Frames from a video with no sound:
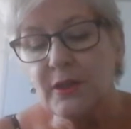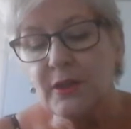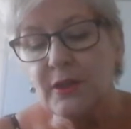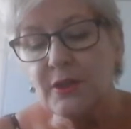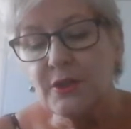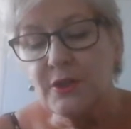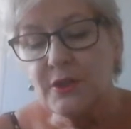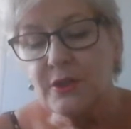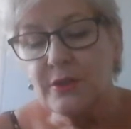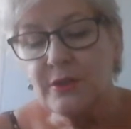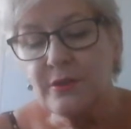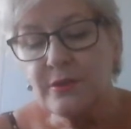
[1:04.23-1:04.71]

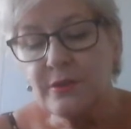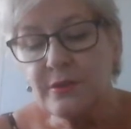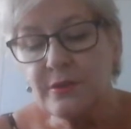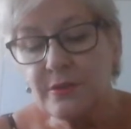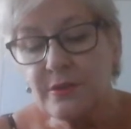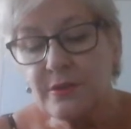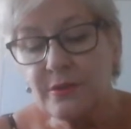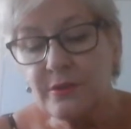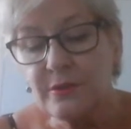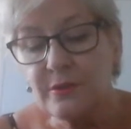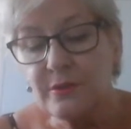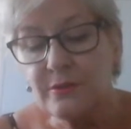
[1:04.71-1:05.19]
Due
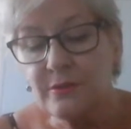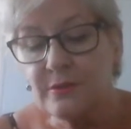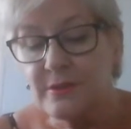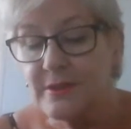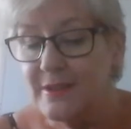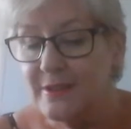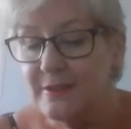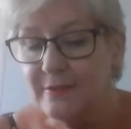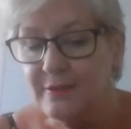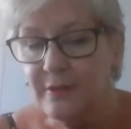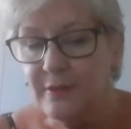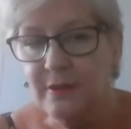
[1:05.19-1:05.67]
to
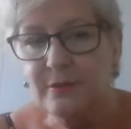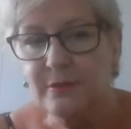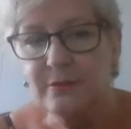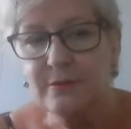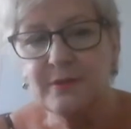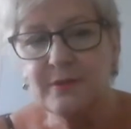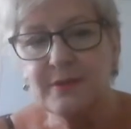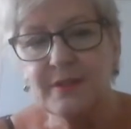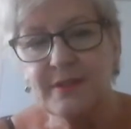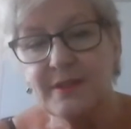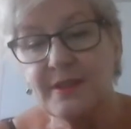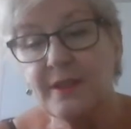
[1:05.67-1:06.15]
dear old
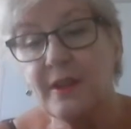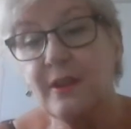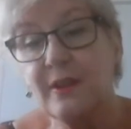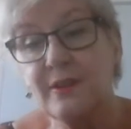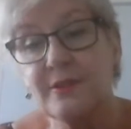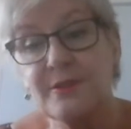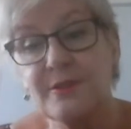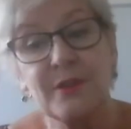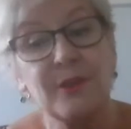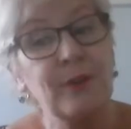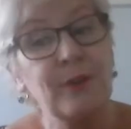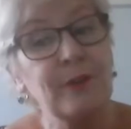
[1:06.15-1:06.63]

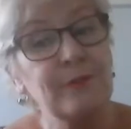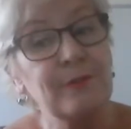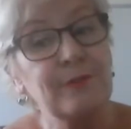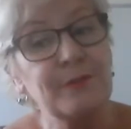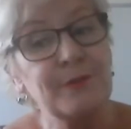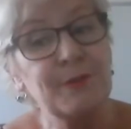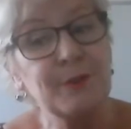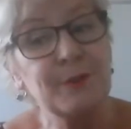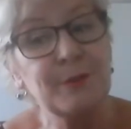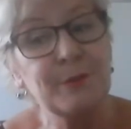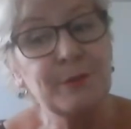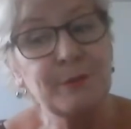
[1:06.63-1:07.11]

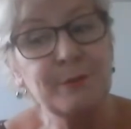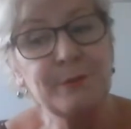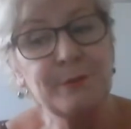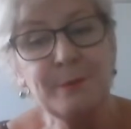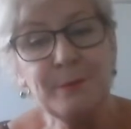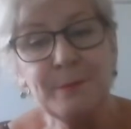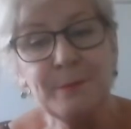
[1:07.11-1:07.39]
SARS-CoV-2,